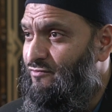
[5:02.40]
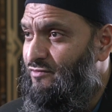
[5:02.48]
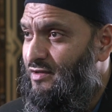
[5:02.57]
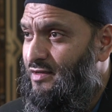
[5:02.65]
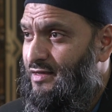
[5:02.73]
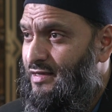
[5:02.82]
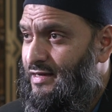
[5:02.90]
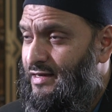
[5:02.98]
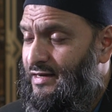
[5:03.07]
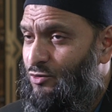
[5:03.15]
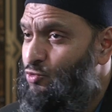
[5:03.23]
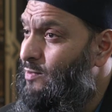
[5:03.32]
of
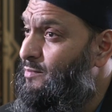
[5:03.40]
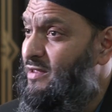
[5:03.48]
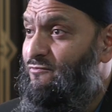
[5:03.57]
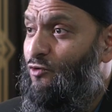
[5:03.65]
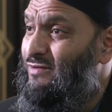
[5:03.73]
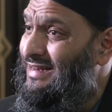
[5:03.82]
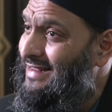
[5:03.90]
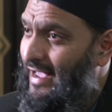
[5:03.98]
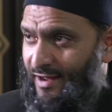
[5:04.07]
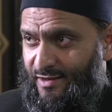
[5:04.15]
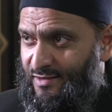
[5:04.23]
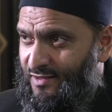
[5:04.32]
who might be involved in gang.